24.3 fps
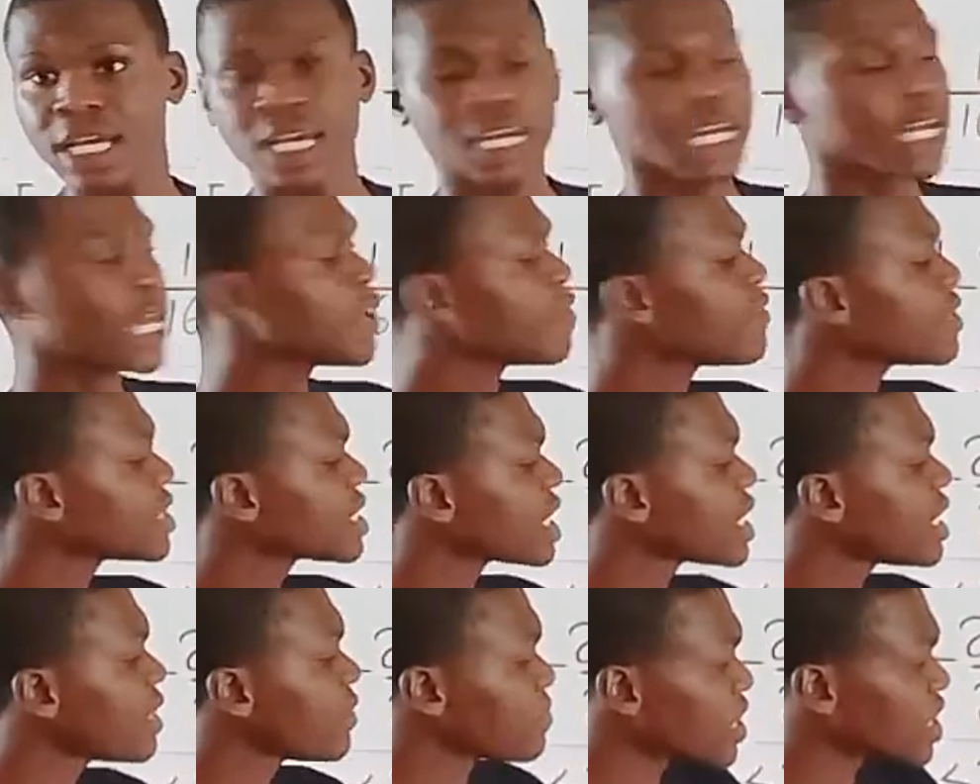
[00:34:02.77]
If you see
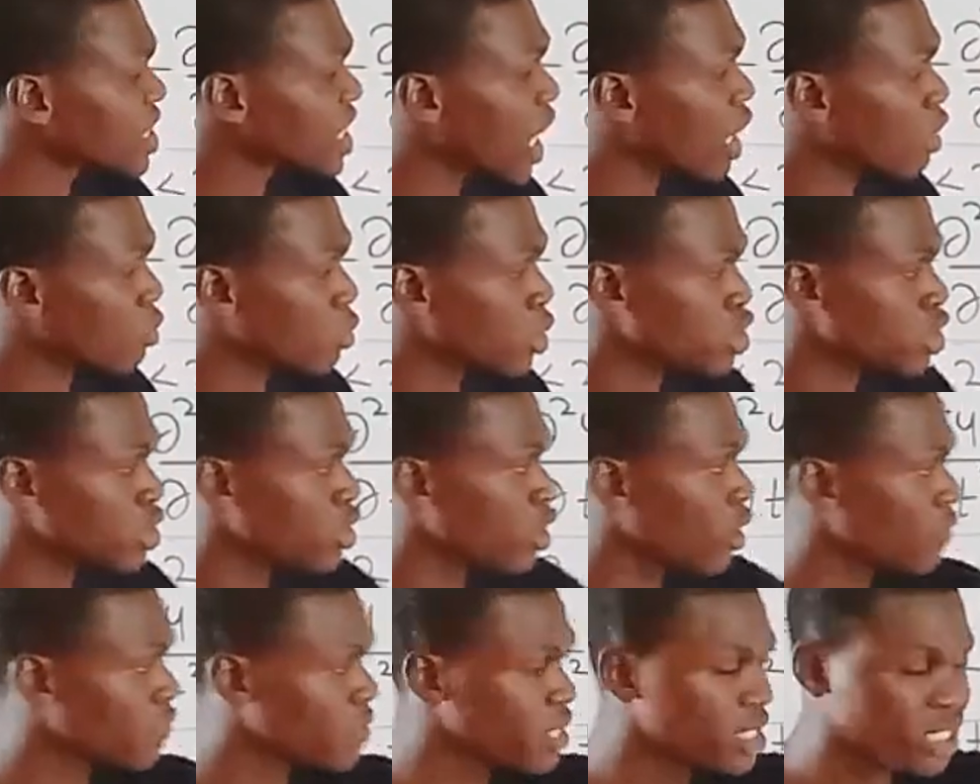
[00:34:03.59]
differential equation
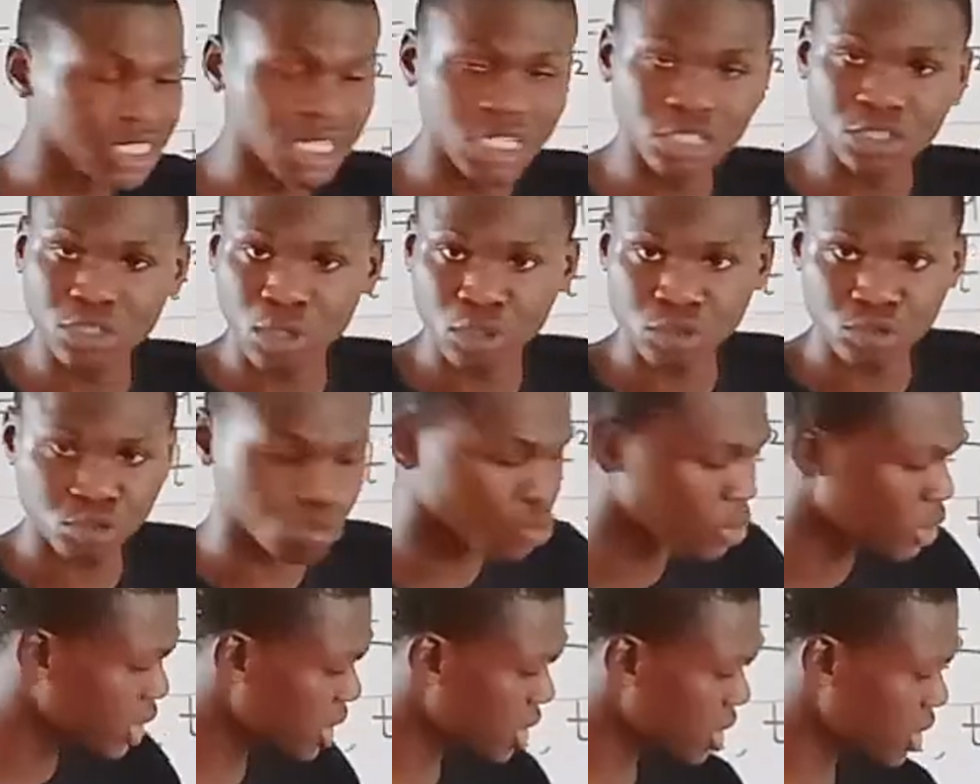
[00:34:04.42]
of this nature
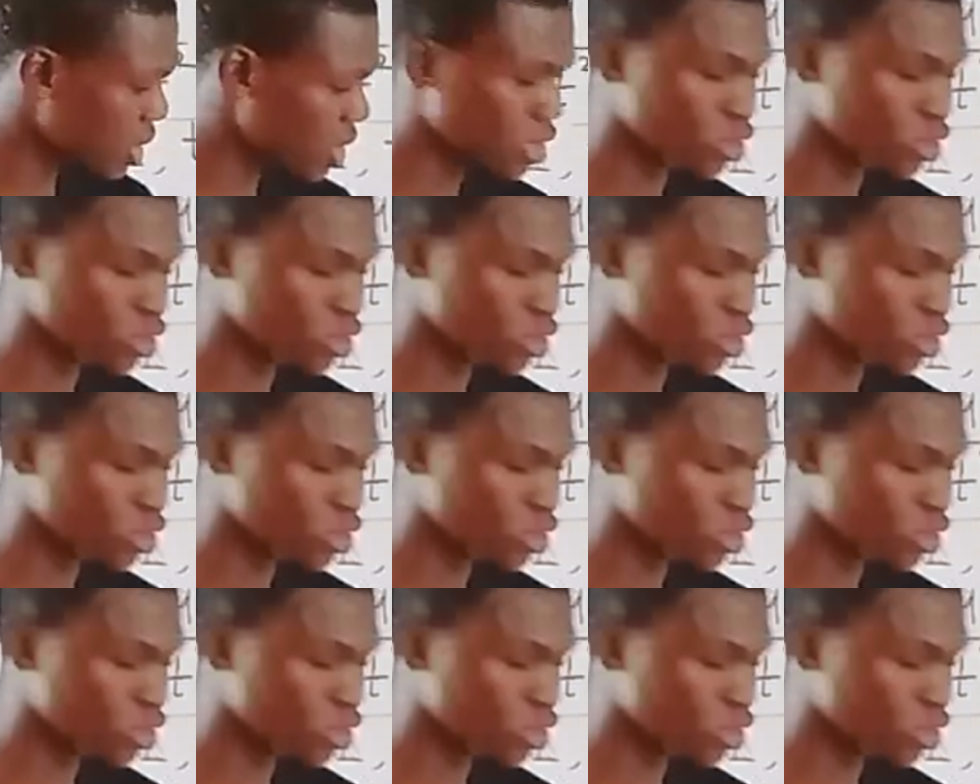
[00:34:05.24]
too, this is the